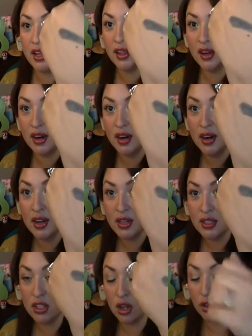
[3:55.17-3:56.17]
color
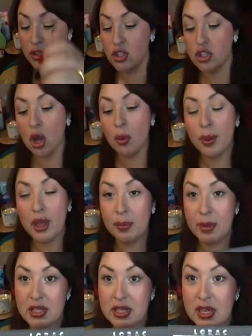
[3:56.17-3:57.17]
so they're so
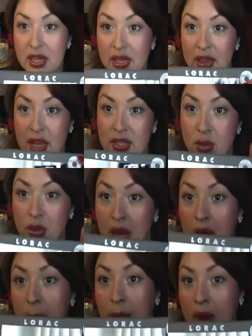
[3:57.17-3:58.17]
pigmented and that's
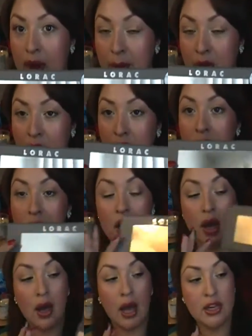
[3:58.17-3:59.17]
without a primer
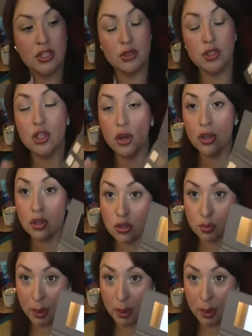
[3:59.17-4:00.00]
I do show you